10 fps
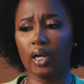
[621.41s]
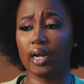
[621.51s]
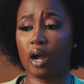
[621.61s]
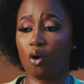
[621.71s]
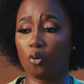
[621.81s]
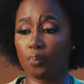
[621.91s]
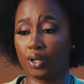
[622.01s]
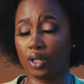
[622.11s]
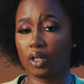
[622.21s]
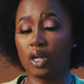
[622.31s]
And I
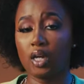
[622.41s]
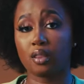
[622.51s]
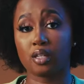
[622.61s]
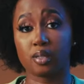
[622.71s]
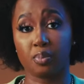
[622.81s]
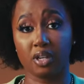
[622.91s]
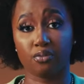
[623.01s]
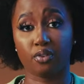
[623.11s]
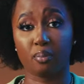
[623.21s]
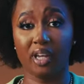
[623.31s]
opened this
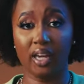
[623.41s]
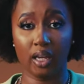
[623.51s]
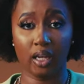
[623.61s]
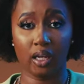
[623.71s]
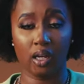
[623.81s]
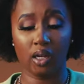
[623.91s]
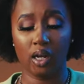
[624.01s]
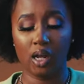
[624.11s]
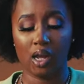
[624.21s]
beat from Hitkidd